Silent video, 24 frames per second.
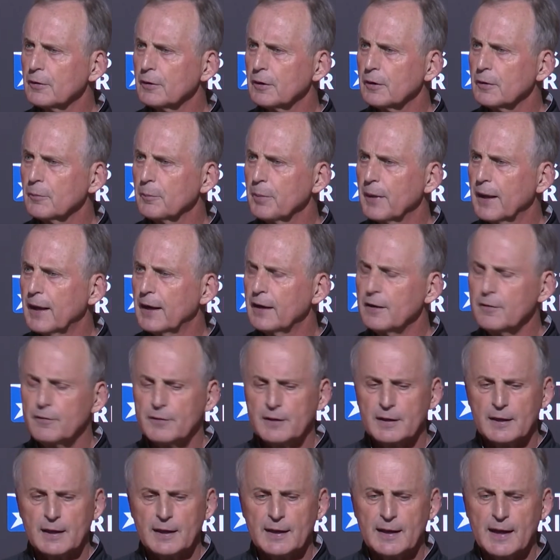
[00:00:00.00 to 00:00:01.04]
competitive,
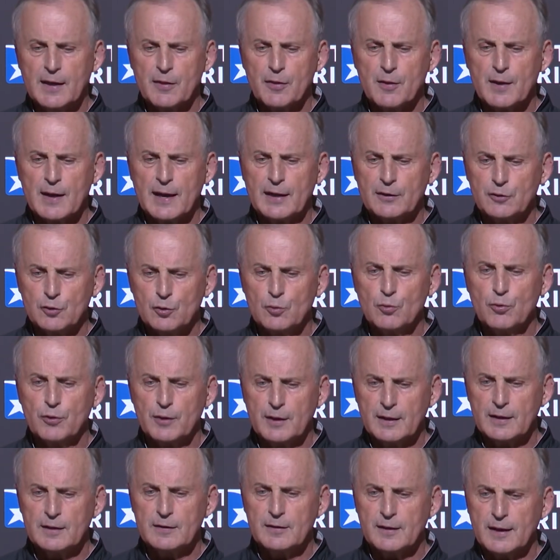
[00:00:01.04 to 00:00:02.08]
and, and I, I do
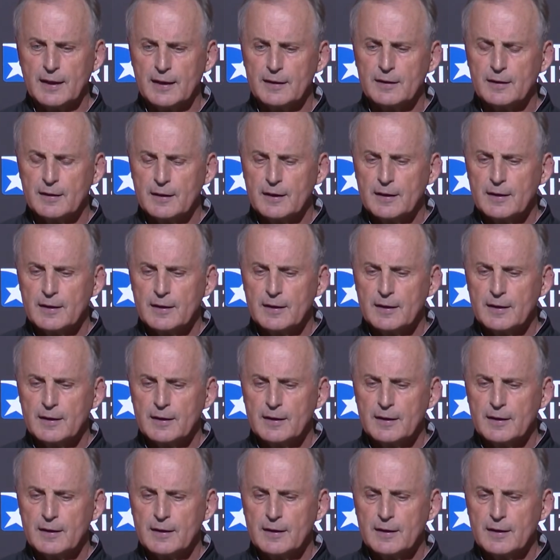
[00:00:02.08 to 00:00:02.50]
think that